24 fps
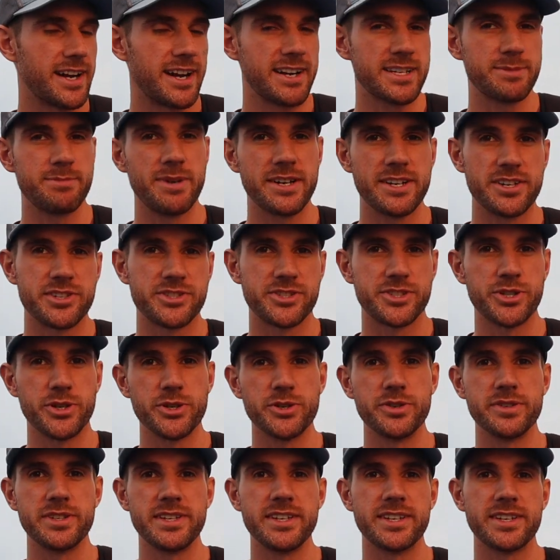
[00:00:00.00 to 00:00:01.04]
God's made us so
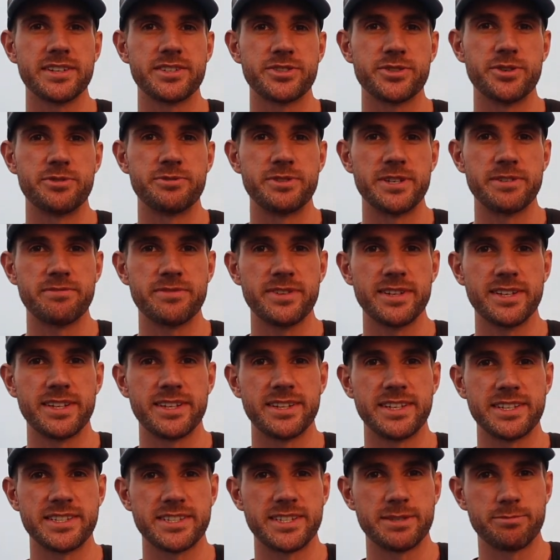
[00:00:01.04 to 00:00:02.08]
unique and so different,
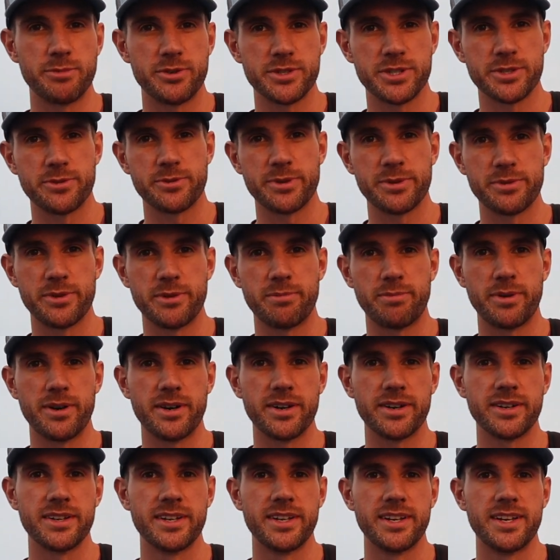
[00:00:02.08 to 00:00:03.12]
and this is the most incredible
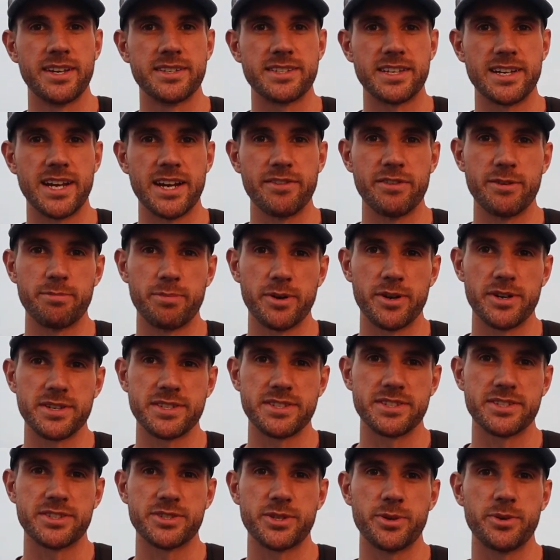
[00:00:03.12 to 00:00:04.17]
part, is that every
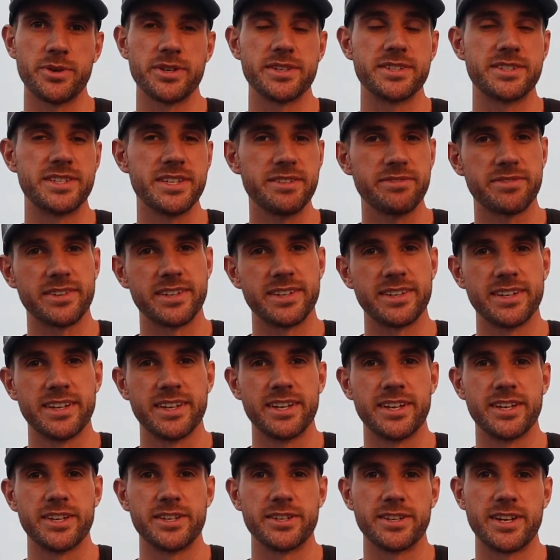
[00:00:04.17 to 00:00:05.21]
person's story is different.
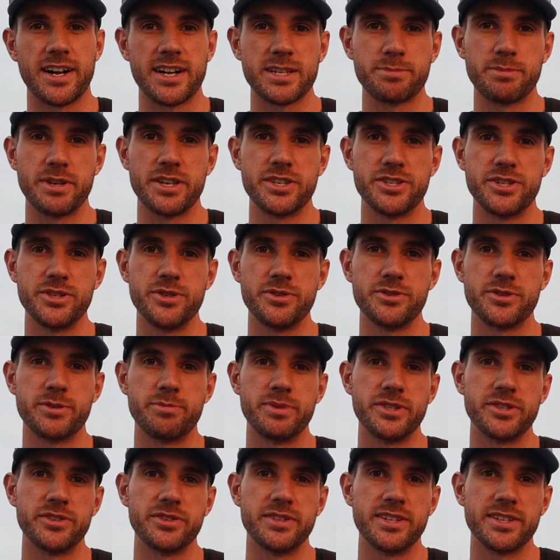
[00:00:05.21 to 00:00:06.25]
God's made you to
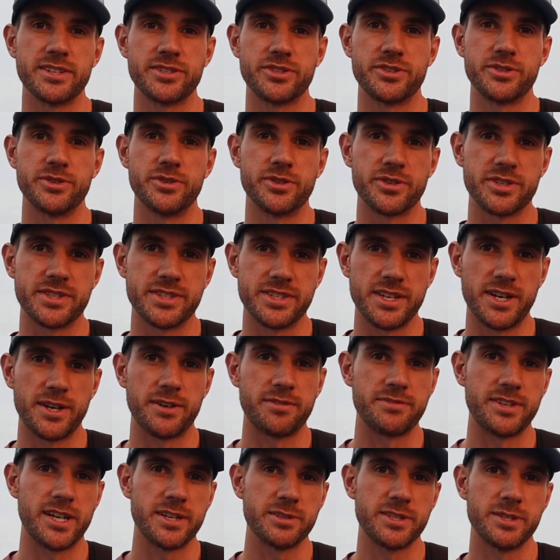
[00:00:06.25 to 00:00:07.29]
be unique to
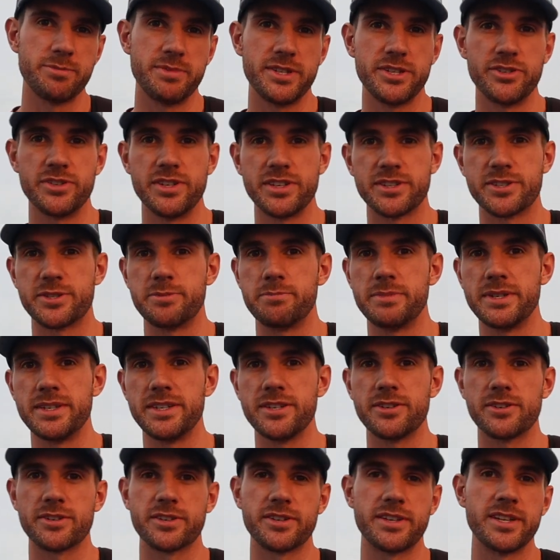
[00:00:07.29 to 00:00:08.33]
yourself, not to be unique to
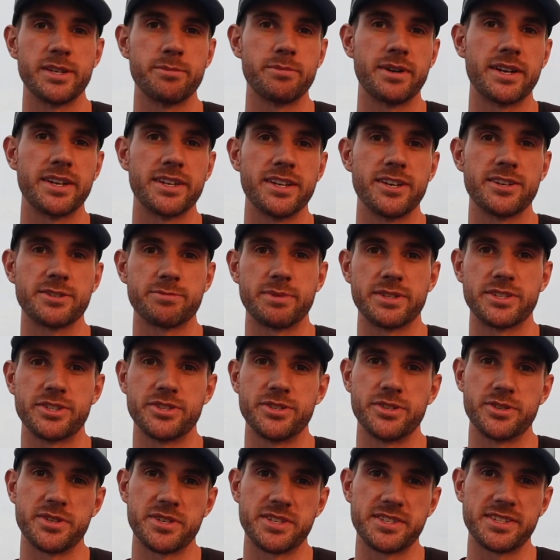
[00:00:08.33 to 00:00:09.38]
me or to anybody else, but
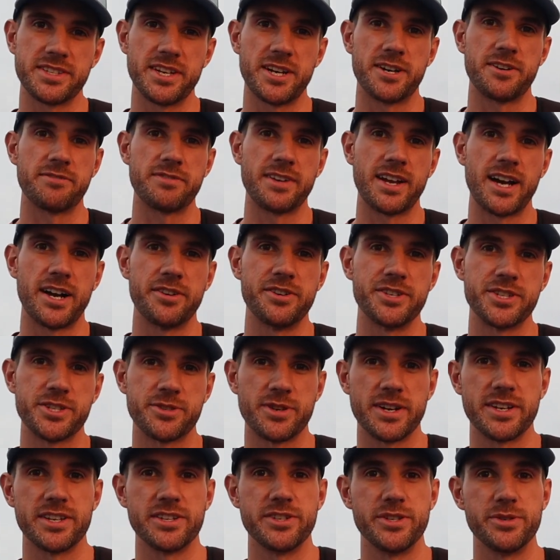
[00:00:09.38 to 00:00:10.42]
to yourself and how He's
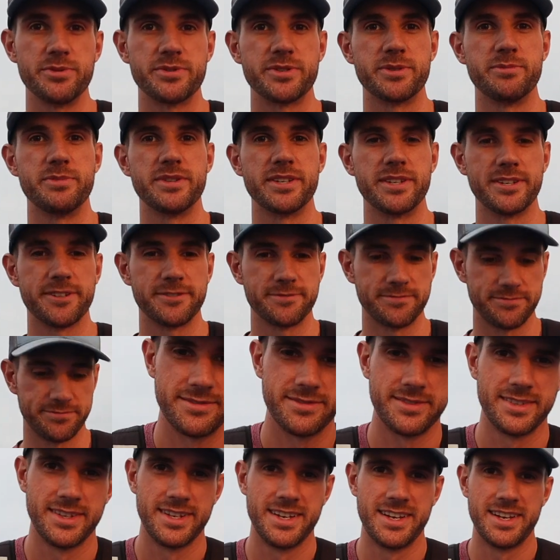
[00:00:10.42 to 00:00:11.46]
created you to be.
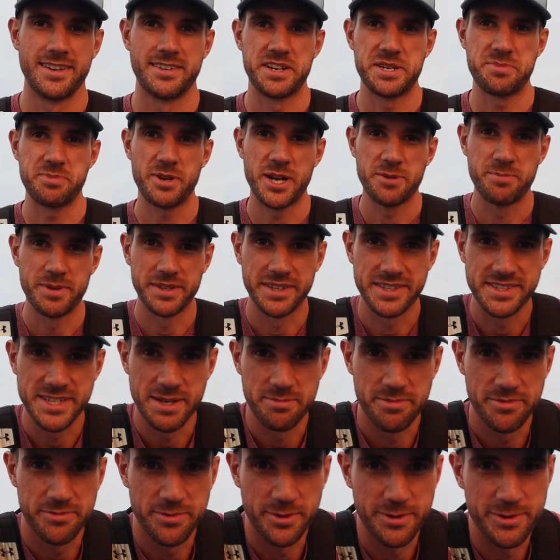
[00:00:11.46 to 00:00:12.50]
I should probably pick this
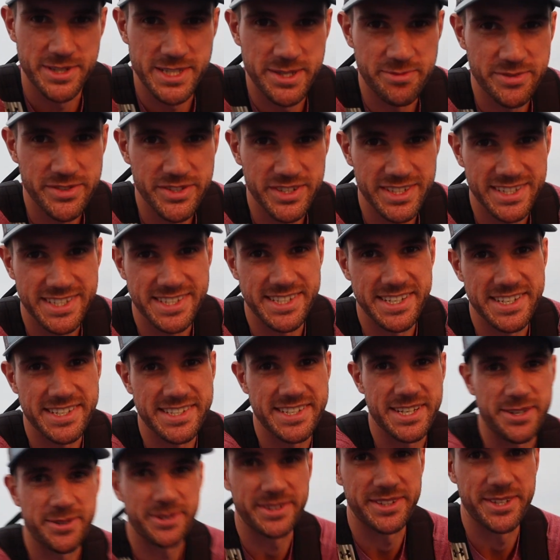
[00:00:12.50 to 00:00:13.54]
up before some of you get
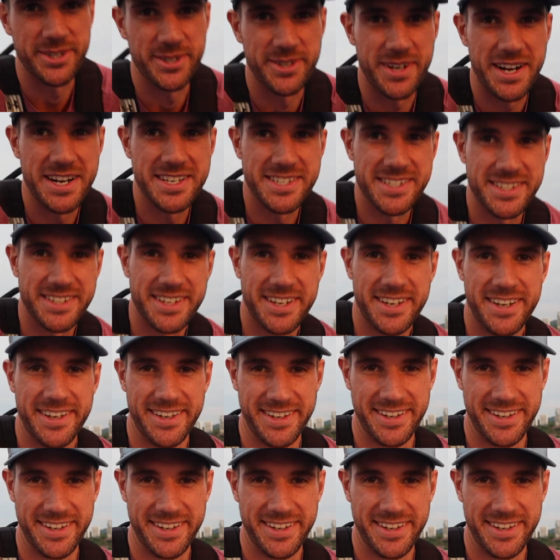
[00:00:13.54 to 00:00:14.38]
seasick with the horizon.